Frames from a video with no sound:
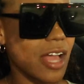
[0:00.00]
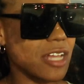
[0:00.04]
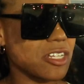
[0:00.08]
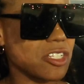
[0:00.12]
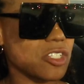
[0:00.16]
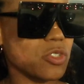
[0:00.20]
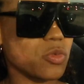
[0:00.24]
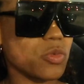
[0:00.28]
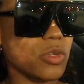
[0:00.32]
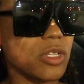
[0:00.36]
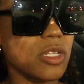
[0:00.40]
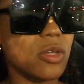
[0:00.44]
I
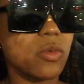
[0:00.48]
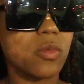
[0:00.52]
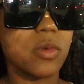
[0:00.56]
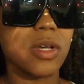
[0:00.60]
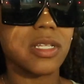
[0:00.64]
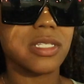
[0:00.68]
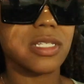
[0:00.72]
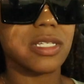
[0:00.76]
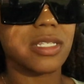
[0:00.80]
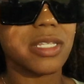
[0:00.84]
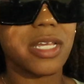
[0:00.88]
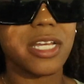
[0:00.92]
just really
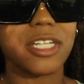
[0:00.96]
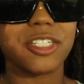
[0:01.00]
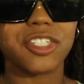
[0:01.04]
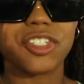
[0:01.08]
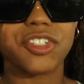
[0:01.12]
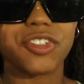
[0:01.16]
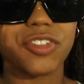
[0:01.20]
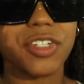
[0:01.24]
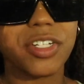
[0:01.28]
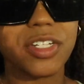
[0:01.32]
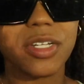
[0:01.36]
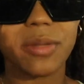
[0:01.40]
wasn't that
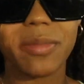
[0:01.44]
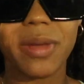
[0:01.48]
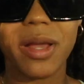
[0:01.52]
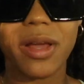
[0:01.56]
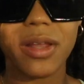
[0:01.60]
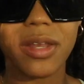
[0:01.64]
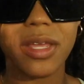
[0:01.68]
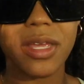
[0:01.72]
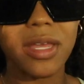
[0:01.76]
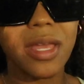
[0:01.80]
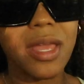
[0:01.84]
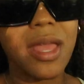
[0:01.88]
strict
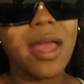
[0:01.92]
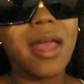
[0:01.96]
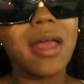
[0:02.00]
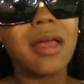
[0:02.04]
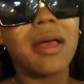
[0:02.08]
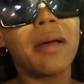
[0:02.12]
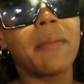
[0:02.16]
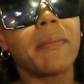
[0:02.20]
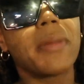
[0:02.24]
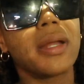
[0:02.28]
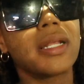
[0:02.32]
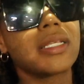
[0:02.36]
about it.
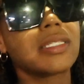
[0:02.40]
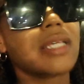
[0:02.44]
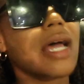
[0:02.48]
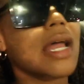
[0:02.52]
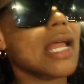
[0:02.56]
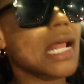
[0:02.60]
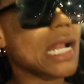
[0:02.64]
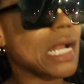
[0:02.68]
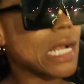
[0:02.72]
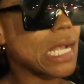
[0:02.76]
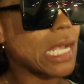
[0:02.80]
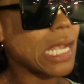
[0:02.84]
But it's
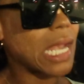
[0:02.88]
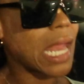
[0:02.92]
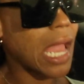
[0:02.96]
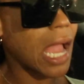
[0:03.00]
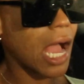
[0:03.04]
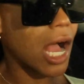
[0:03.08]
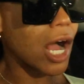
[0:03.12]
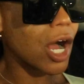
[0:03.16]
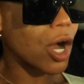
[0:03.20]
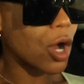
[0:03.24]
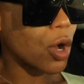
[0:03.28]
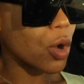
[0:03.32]
like
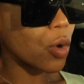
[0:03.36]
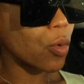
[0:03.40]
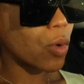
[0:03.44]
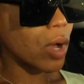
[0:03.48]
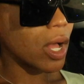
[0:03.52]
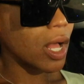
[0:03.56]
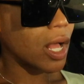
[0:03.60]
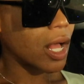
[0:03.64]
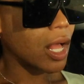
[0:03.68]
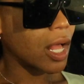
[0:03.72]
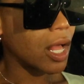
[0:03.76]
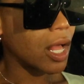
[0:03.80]
now